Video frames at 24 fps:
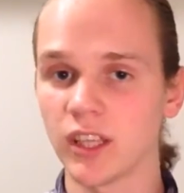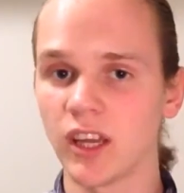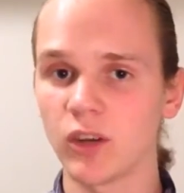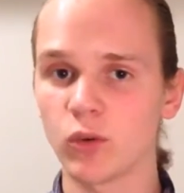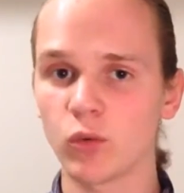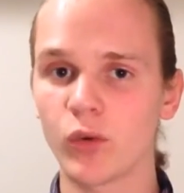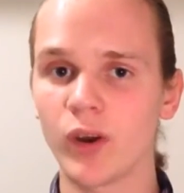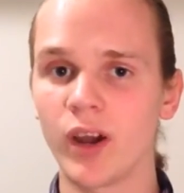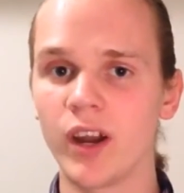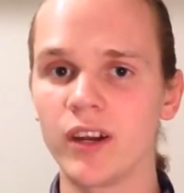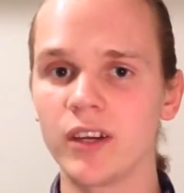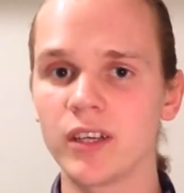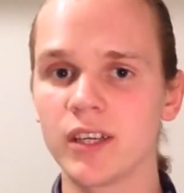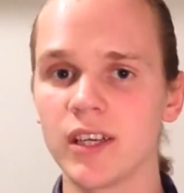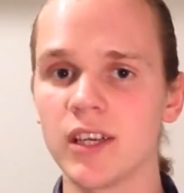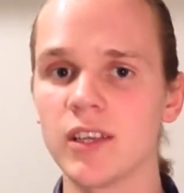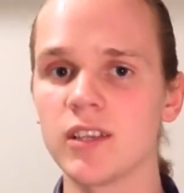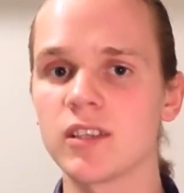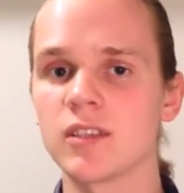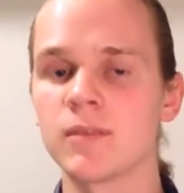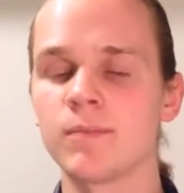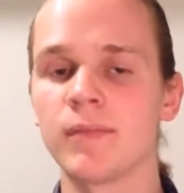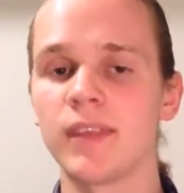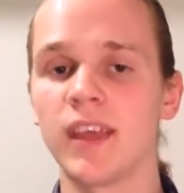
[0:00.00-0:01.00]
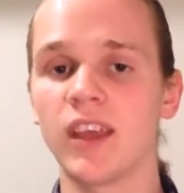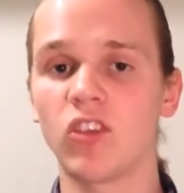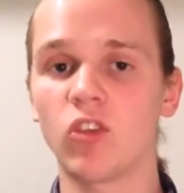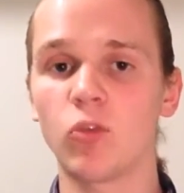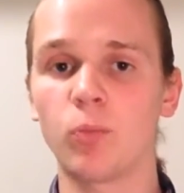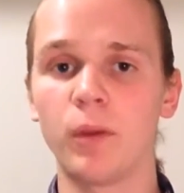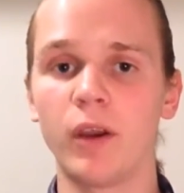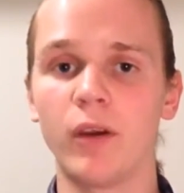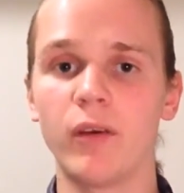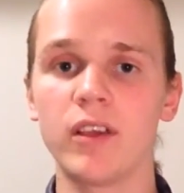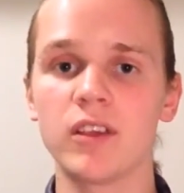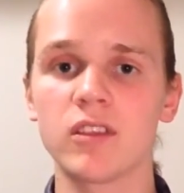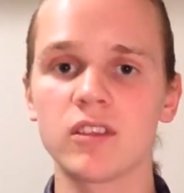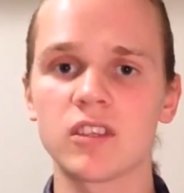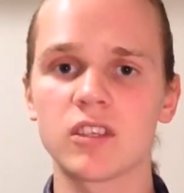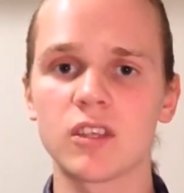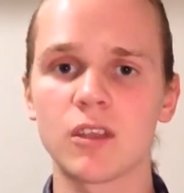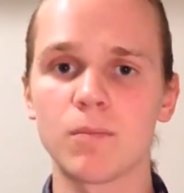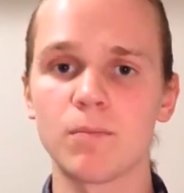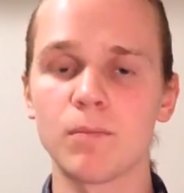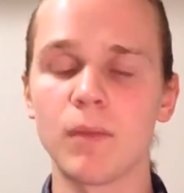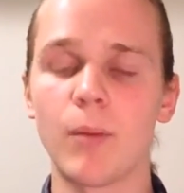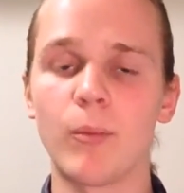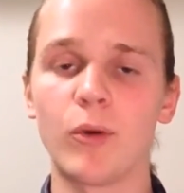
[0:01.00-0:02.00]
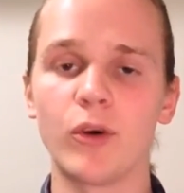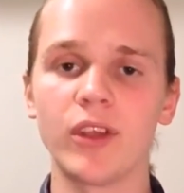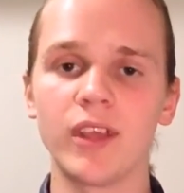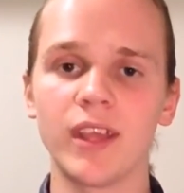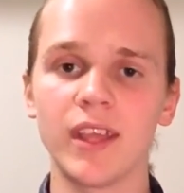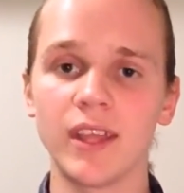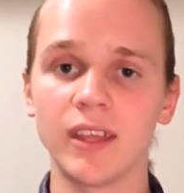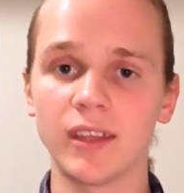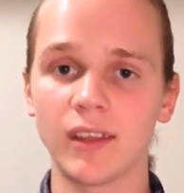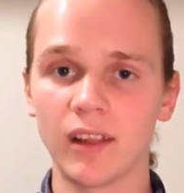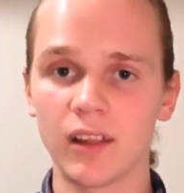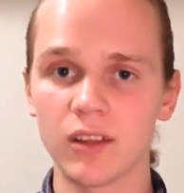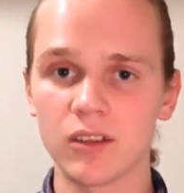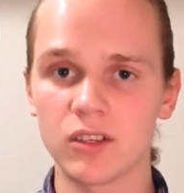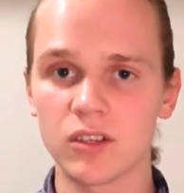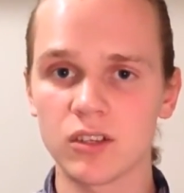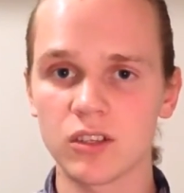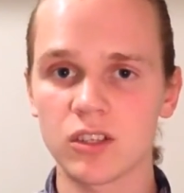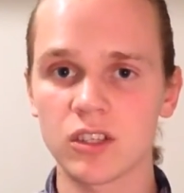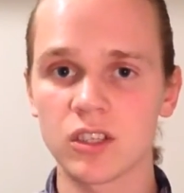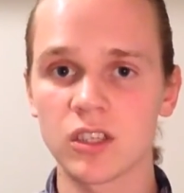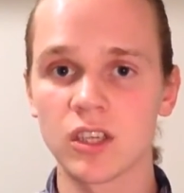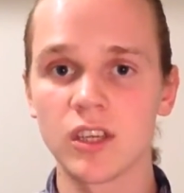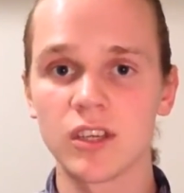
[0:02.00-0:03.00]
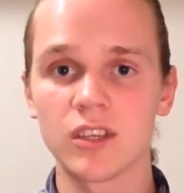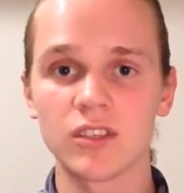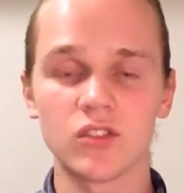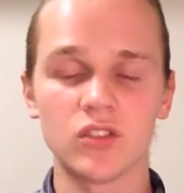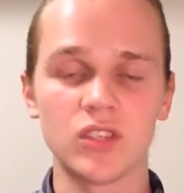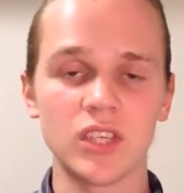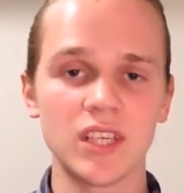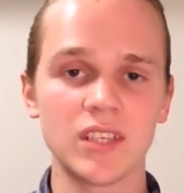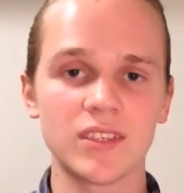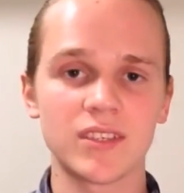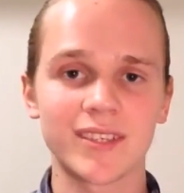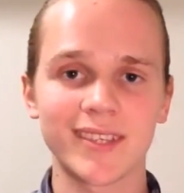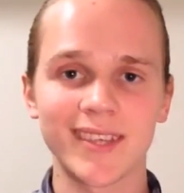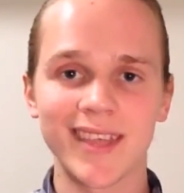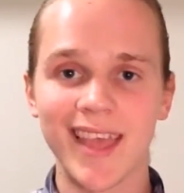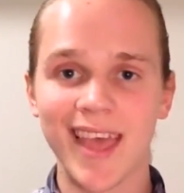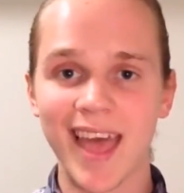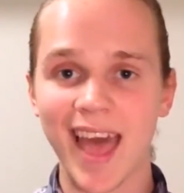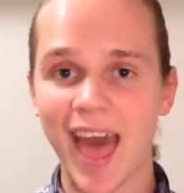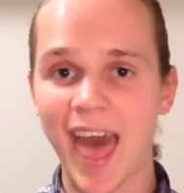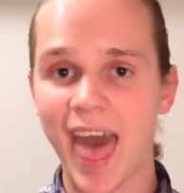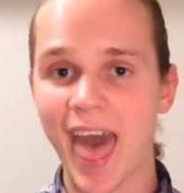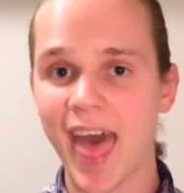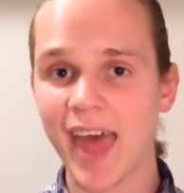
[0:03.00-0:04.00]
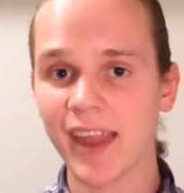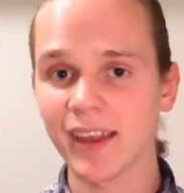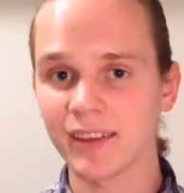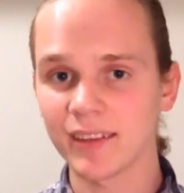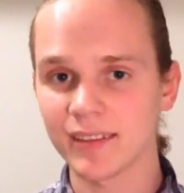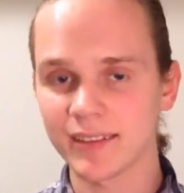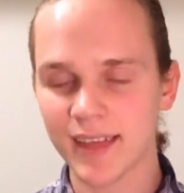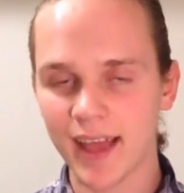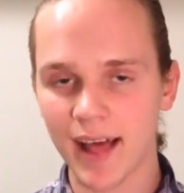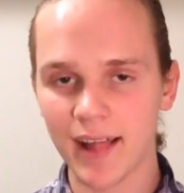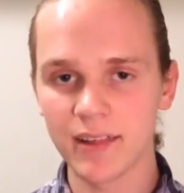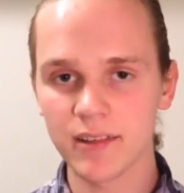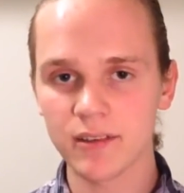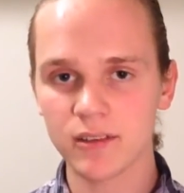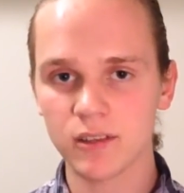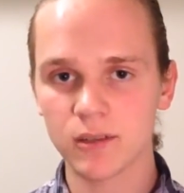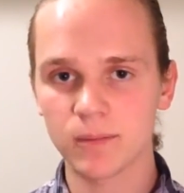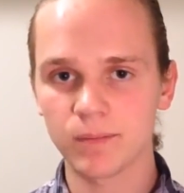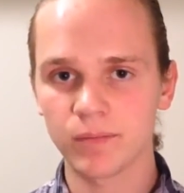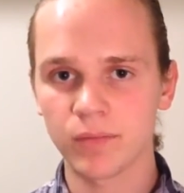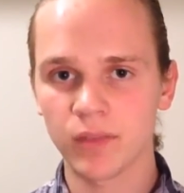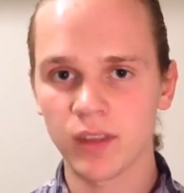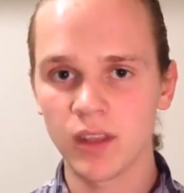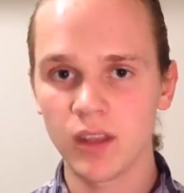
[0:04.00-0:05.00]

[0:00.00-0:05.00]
not required is experience, memory, intelligence, genes, and talent.